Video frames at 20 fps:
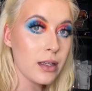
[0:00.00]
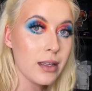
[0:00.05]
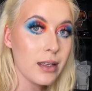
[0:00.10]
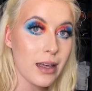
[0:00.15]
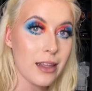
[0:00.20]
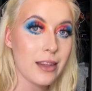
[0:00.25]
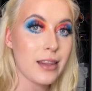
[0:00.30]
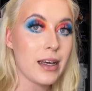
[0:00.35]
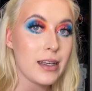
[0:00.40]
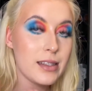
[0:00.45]

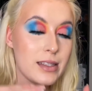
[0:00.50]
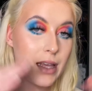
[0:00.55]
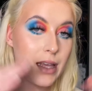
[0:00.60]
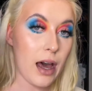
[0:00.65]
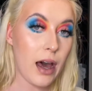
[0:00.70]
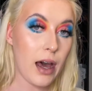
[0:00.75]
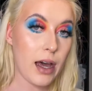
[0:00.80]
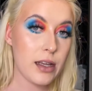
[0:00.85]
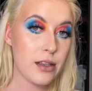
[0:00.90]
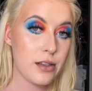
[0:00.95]
And that's the
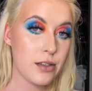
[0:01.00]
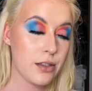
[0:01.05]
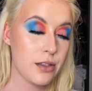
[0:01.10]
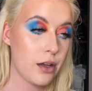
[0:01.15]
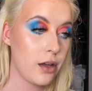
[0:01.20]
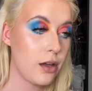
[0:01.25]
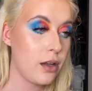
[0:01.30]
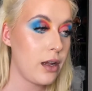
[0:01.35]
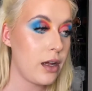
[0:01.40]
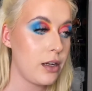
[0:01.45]
eyes
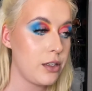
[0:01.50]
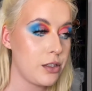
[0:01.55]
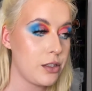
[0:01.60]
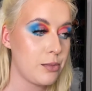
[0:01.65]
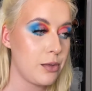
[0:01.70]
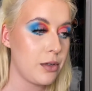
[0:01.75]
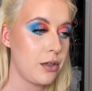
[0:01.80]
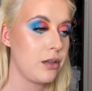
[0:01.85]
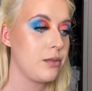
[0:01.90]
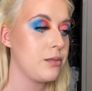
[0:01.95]
done. I just
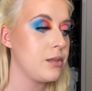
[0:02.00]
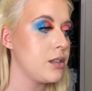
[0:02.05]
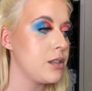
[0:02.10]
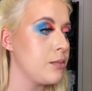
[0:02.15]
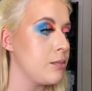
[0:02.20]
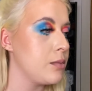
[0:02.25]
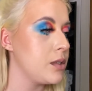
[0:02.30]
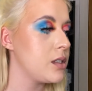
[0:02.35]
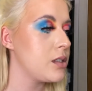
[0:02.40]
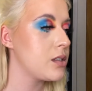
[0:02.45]
put on some
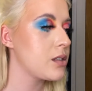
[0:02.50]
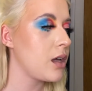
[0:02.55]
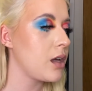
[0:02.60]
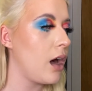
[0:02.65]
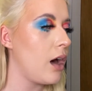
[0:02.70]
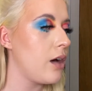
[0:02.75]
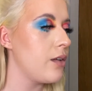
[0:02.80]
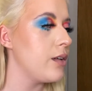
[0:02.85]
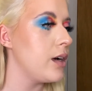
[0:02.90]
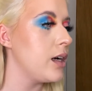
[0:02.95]

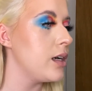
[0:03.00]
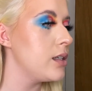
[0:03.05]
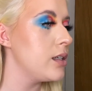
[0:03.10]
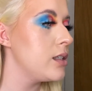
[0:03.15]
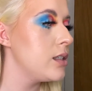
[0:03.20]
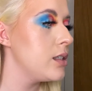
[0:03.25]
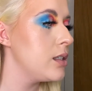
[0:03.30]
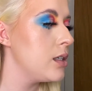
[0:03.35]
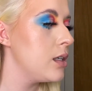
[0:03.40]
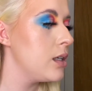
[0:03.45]
mascara.
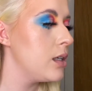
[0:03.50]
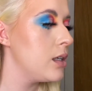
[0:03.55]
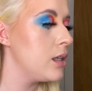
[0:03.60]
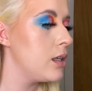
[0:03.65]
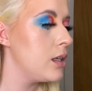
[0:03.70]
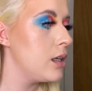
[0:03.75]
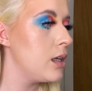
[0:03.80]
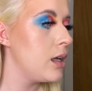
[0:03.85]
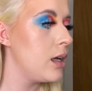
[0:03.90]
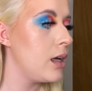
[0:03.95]

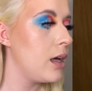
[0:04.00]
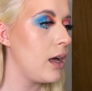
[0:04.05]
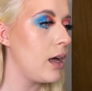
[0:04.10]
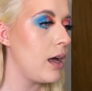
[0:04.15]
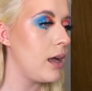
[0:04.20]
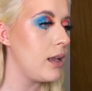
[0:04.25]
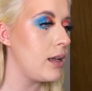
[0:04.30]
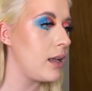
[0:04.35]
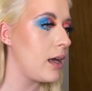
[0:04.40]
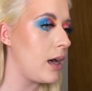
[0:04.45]

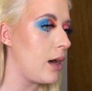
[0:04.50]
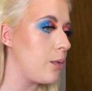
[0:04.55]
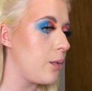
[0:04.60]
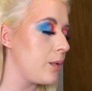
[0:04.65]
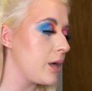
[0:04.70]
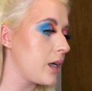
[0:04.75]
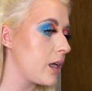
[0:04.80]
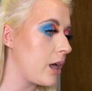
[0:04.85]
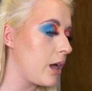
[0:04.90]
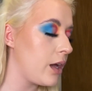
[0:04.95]
And now
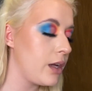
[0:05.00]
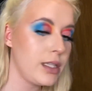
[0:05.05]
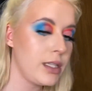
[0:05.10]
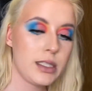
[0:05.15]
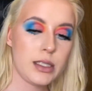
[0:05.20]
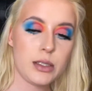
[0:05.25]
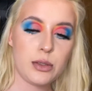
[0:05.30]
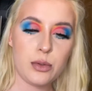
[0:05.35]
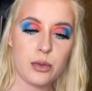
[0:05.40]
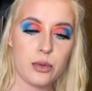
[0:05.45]
we're going to,